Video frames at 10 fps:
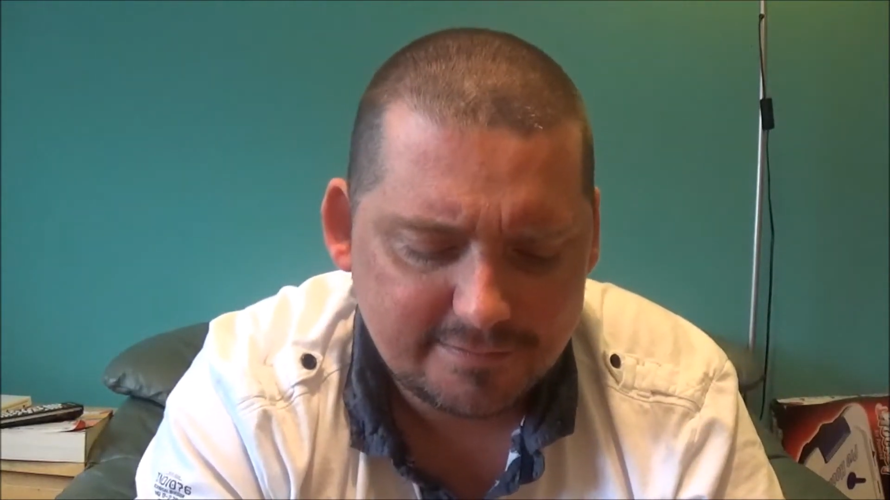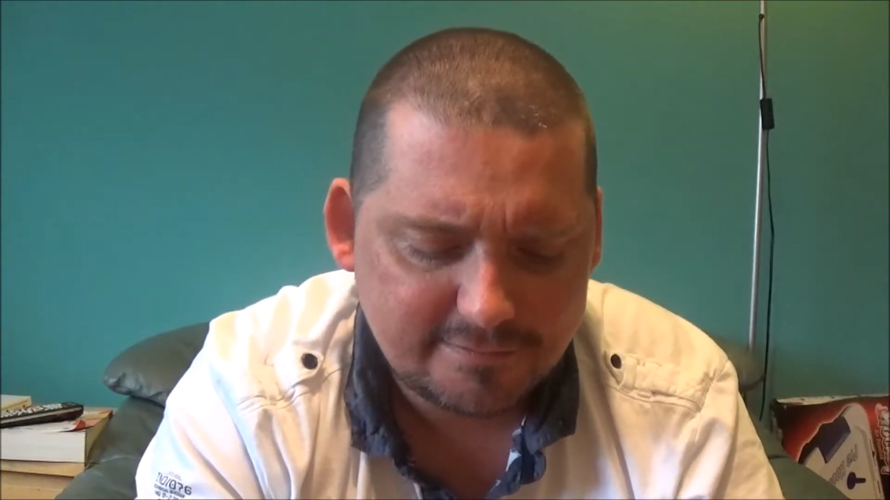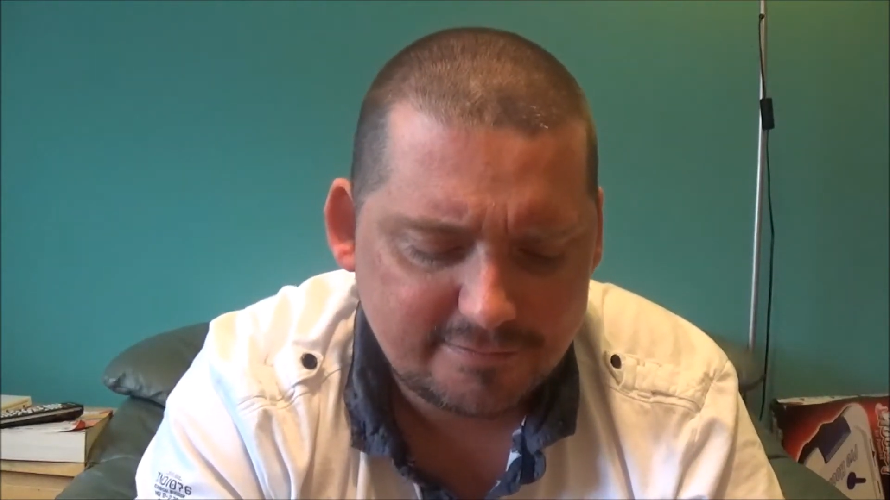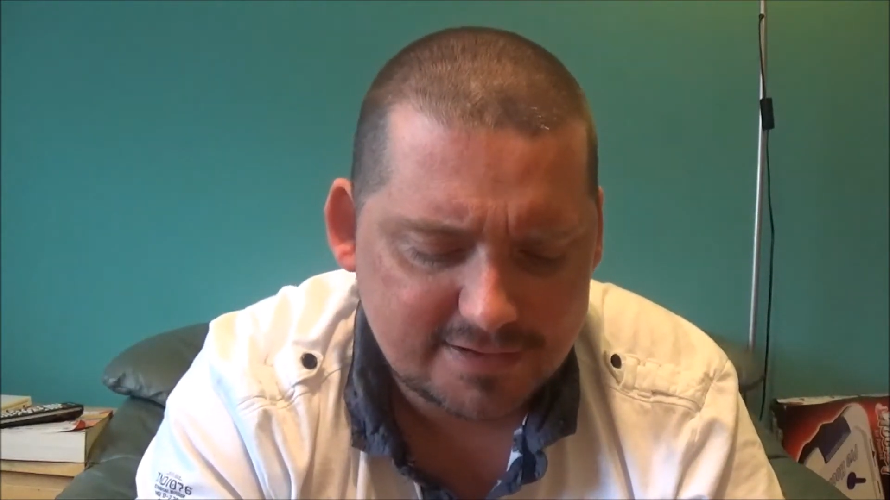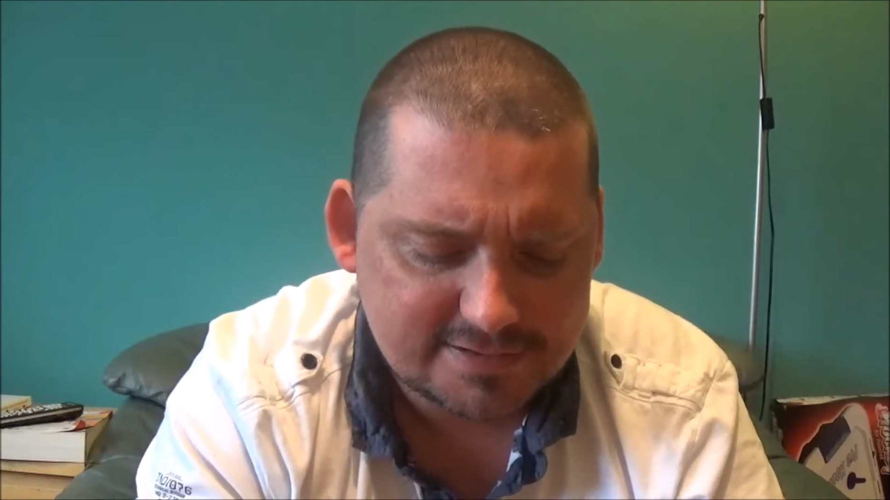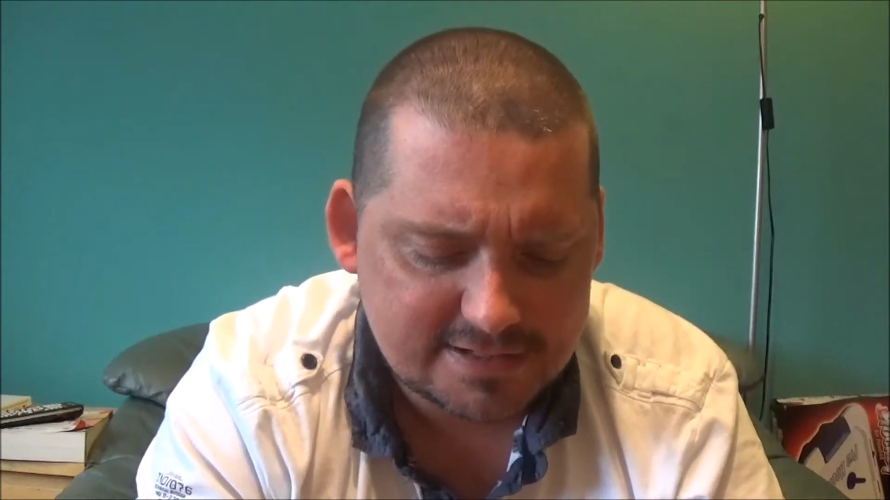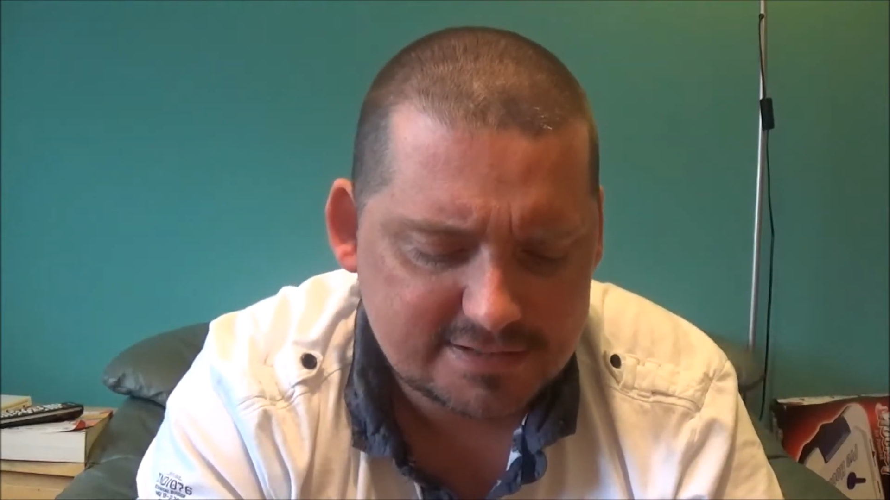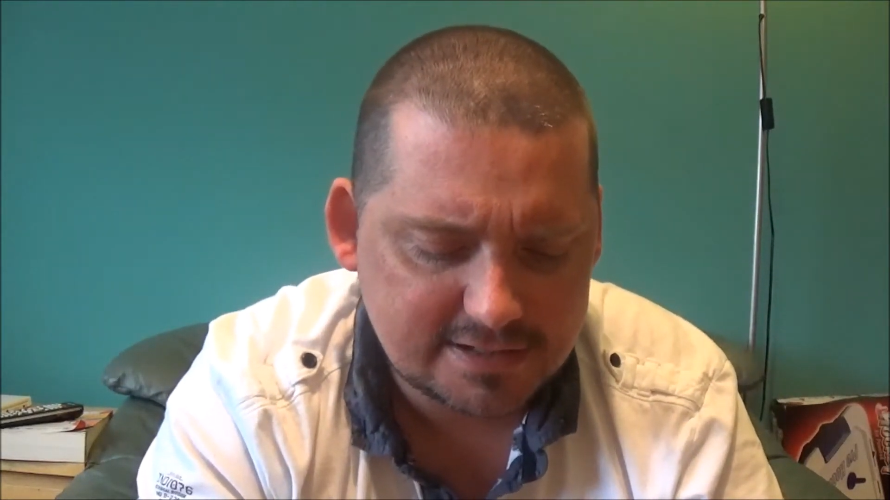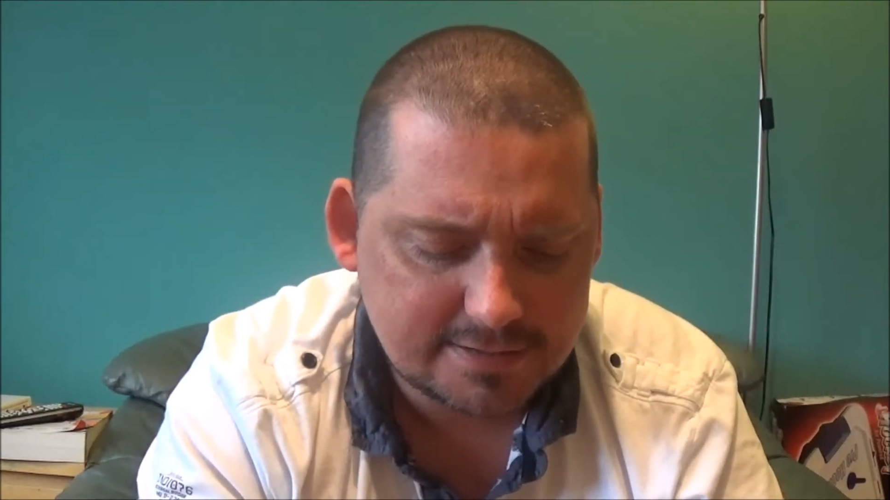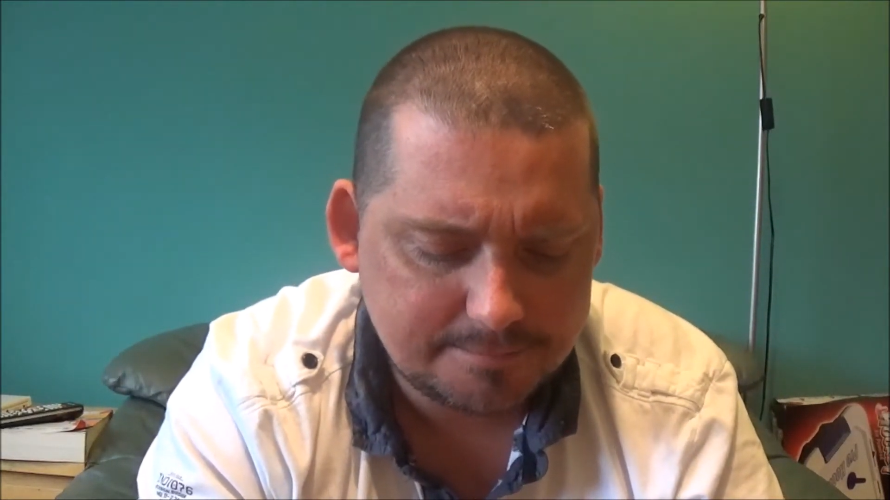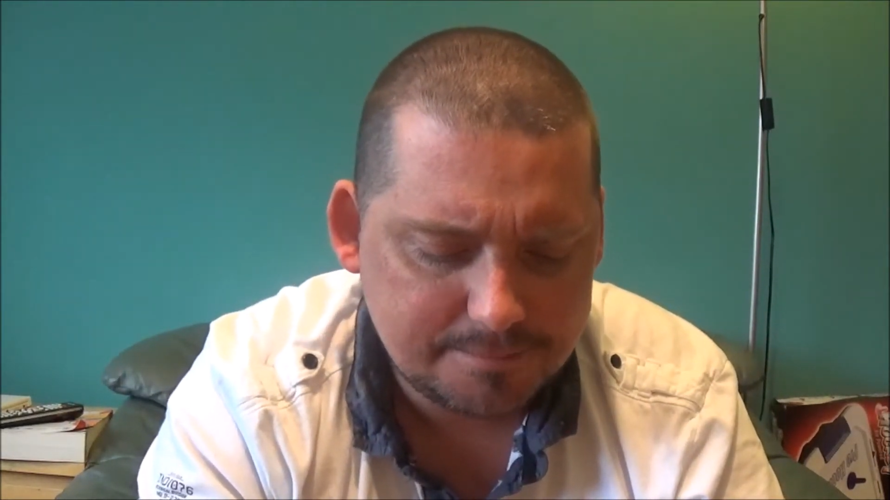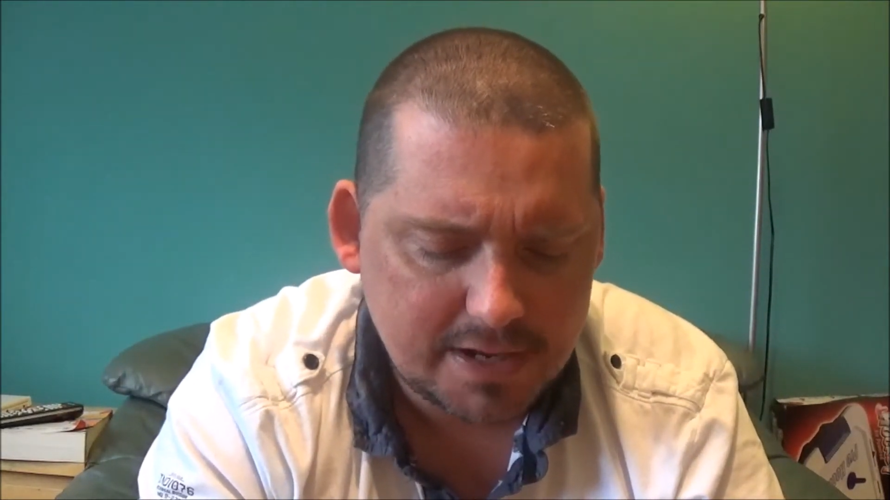fantastic.